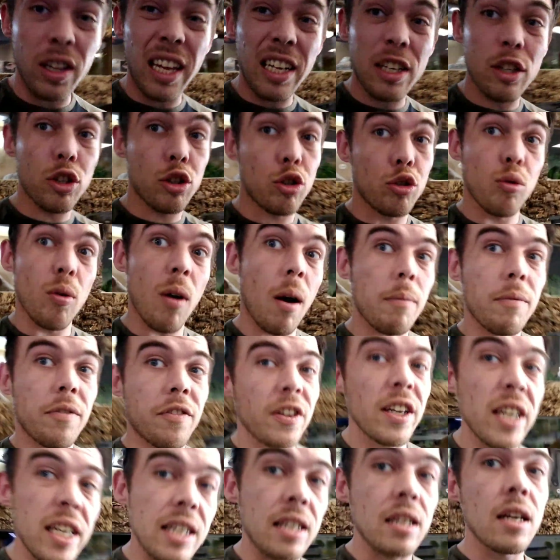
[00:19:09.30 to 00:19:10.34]
do, they just drop
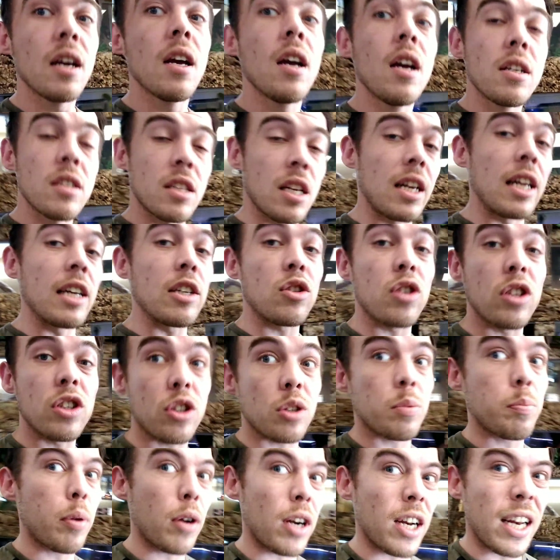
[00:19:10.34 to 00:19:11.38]
feed. So literally
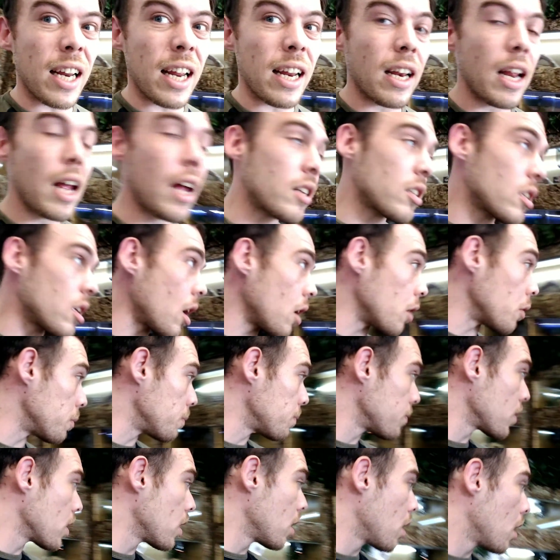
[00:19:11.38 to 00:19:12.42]
just put it in there. So
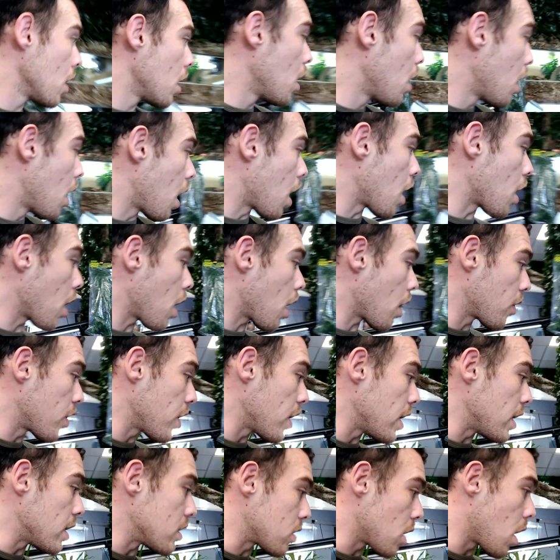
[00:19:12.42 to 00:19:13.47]
a lot of
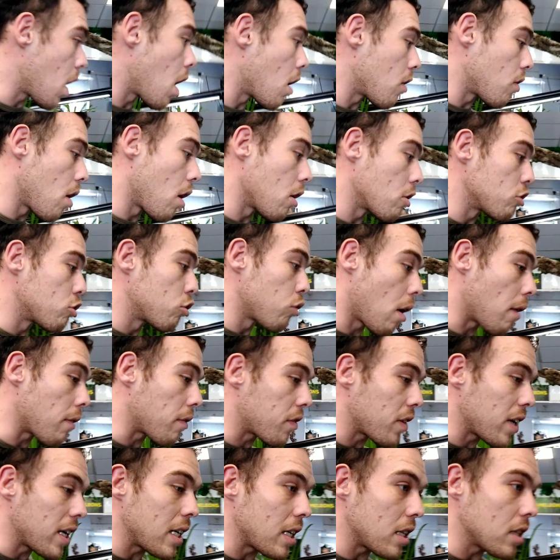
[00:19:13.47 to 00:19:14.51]
these are on drop
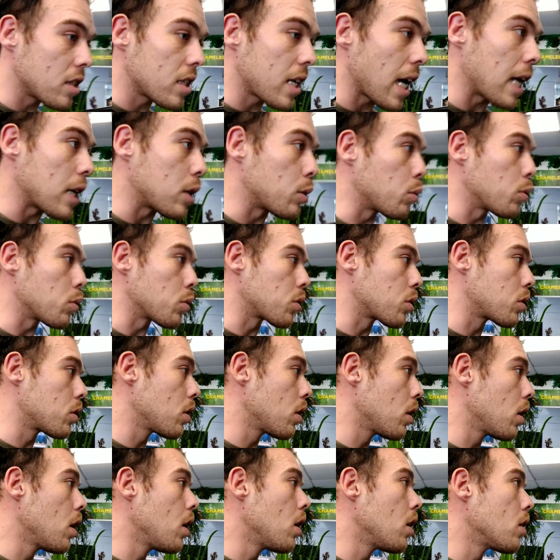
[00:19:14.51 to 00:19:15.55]
feeding schedules.
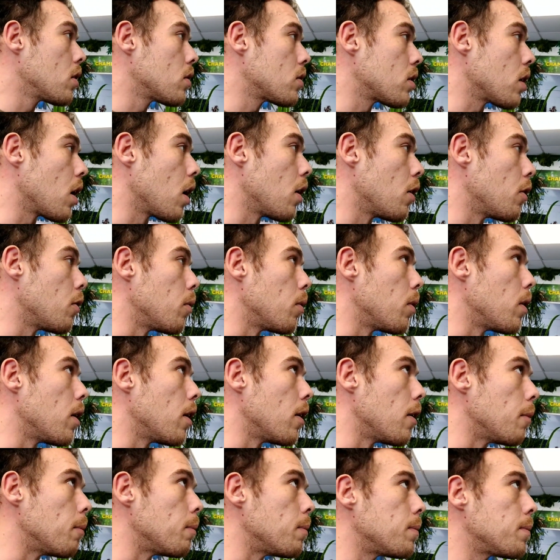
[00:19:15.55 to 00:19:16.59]

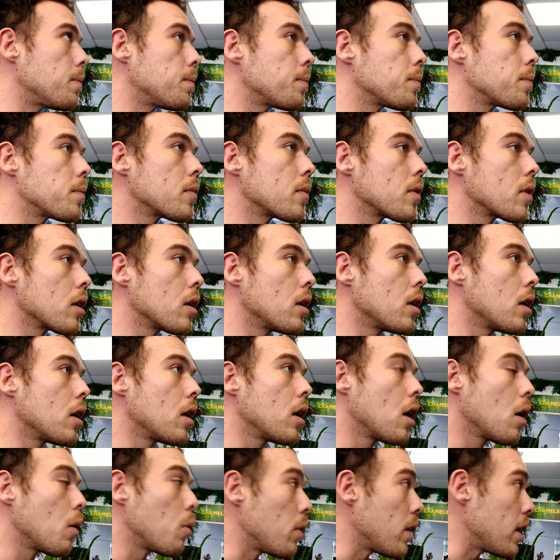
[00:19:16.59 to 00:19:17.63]
So
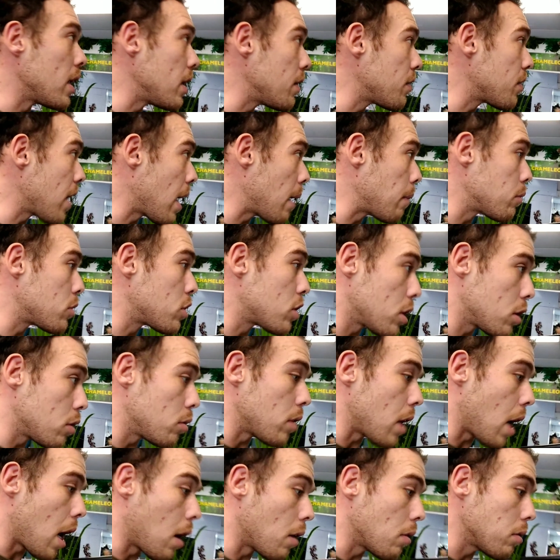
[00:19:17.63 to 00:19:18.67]
we'll leave them
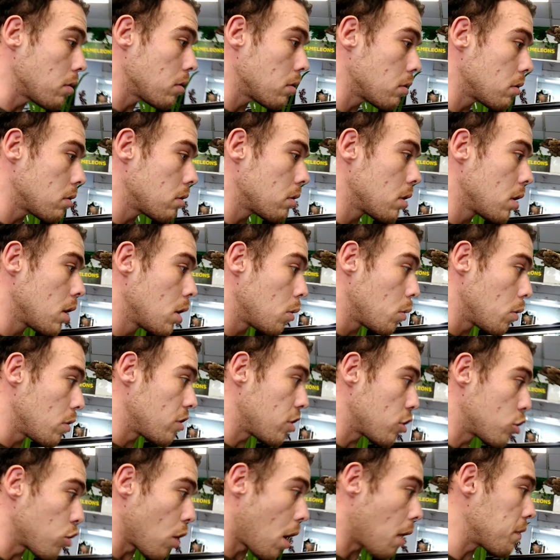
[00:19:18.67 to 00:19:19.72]
two now
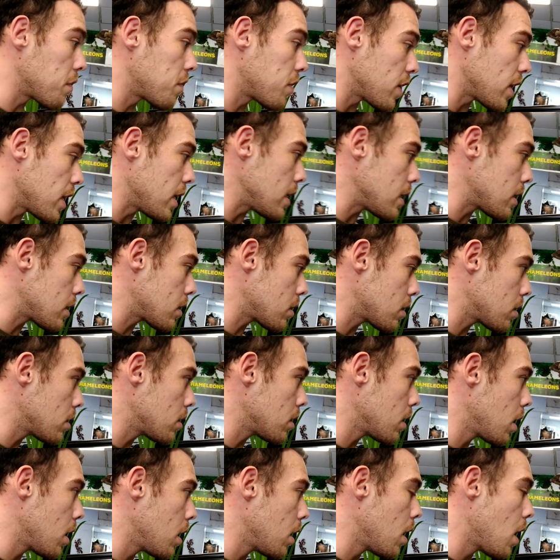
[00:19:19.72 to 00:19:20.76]
with the drop feeds.
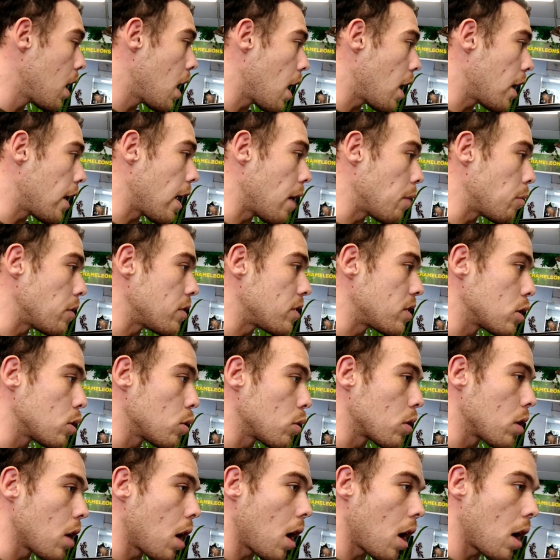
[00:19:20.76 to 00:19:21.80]
And then we've
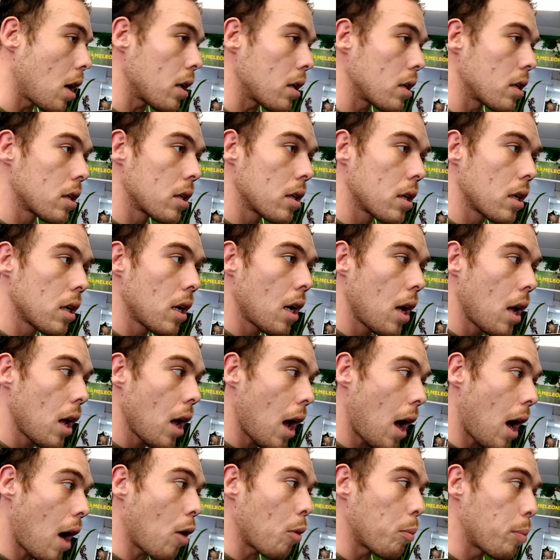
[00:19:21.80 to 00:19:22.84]
still got
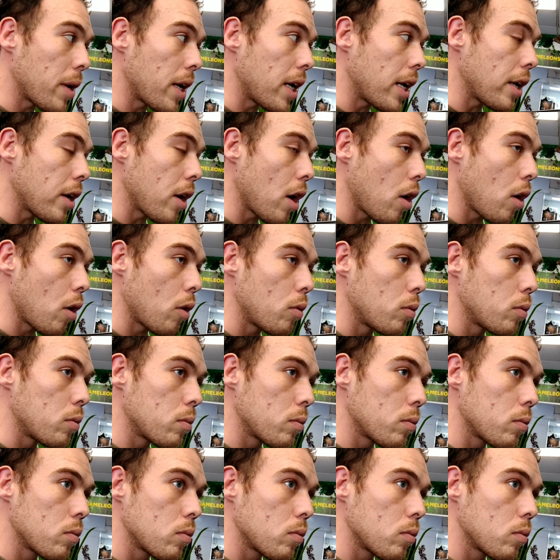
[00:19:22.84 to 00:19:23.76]
albino,